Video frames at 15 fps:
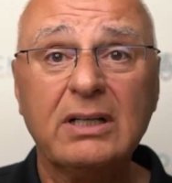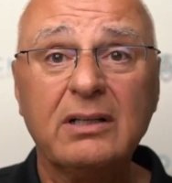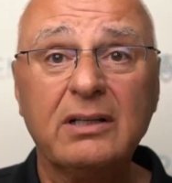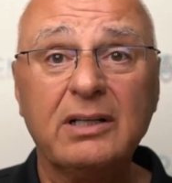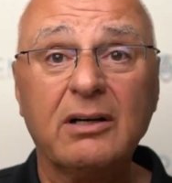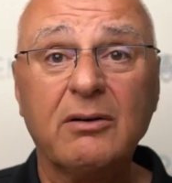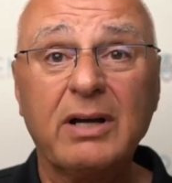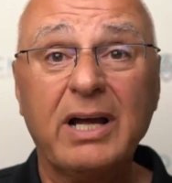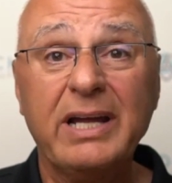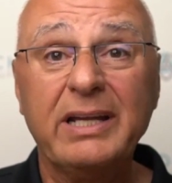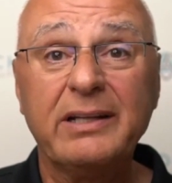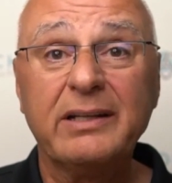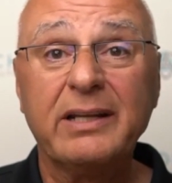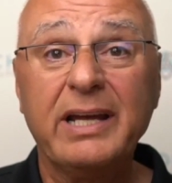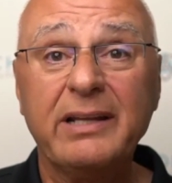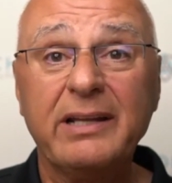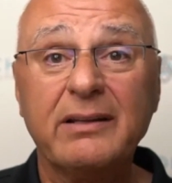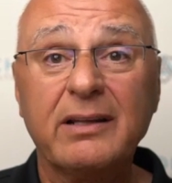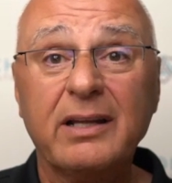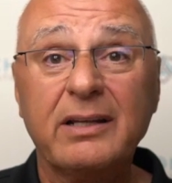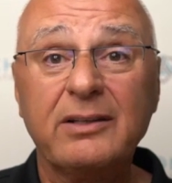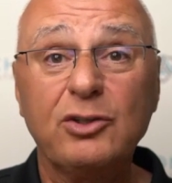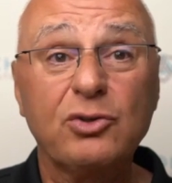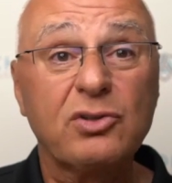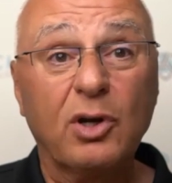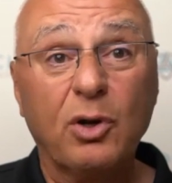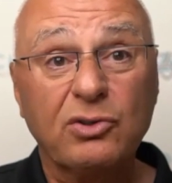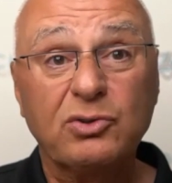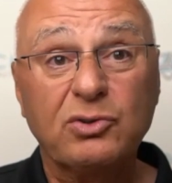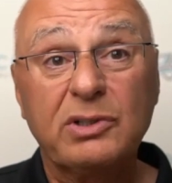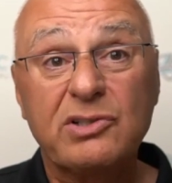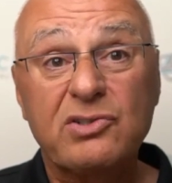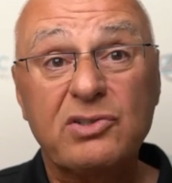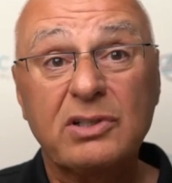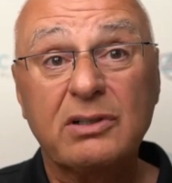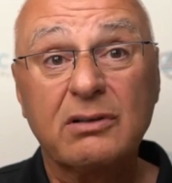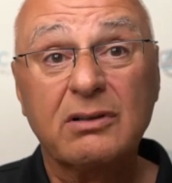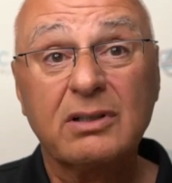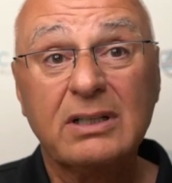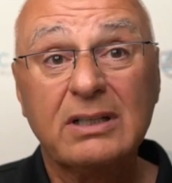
and you should also consider